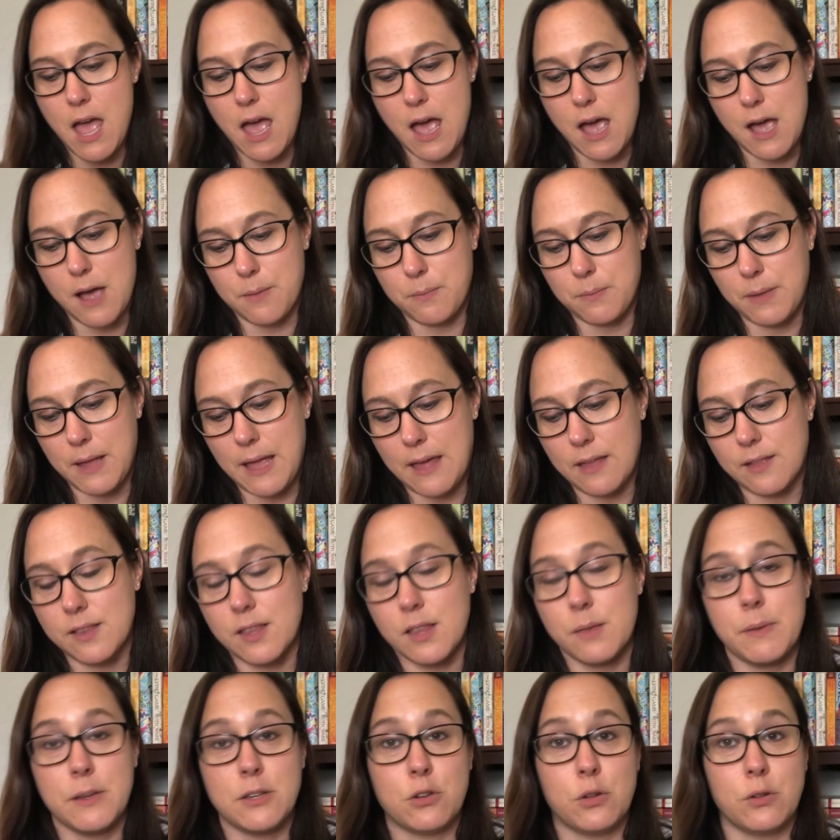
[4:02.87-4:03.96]
Um, Alice
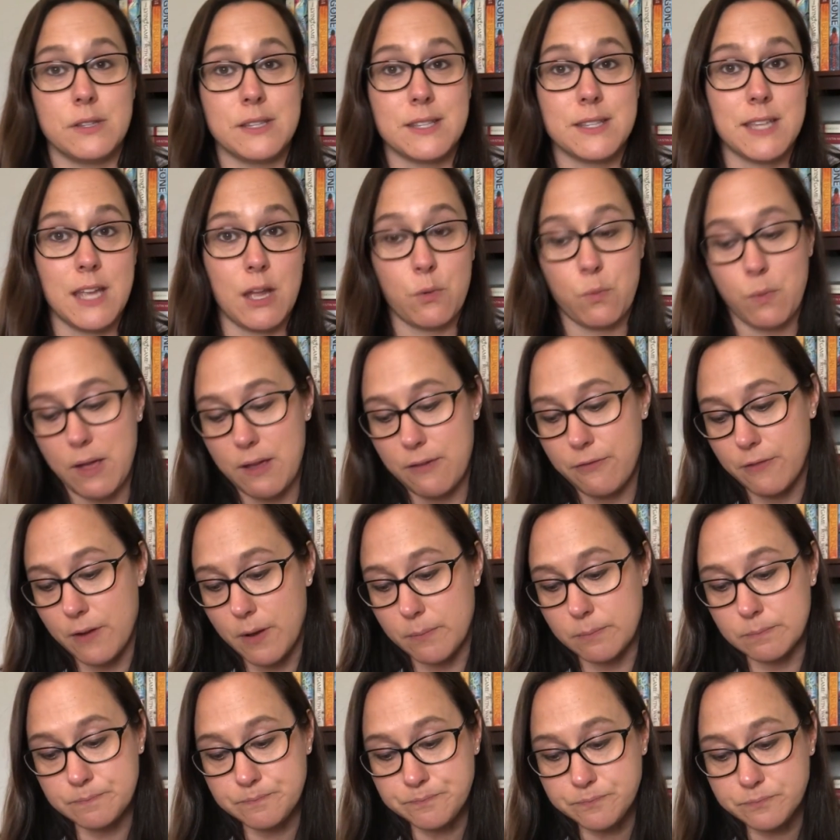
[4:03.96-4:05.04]
has been told to stay away
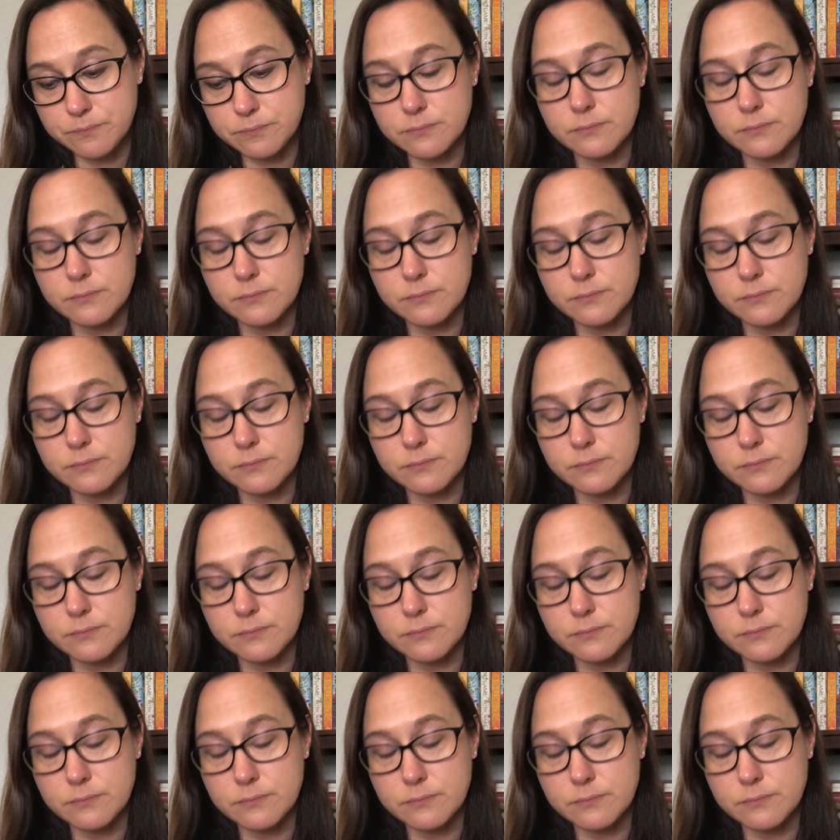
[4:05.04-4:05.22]
from